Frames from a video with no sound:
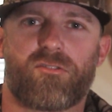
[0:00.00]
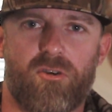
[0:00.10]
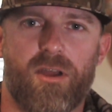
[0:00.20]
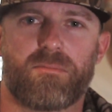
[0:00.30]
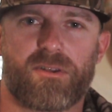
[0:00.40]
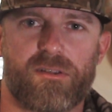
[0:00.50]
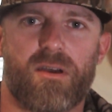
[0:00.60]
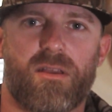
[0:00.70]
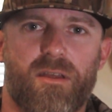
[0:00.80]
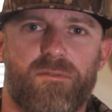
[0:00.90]
scrape
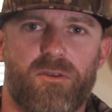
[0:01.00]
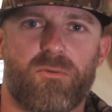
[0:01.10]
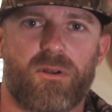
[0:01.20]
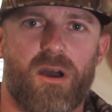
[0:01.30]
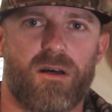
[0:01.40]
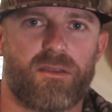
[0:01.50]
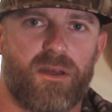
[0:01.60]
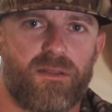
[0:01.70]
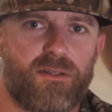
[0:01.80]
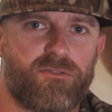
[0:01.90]
study, if you want to call it
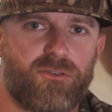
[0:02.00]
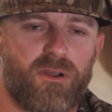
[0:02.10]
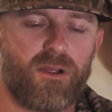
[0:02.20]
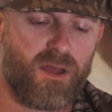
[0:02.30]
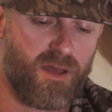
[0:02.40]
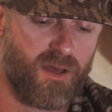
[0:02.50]
that, this year.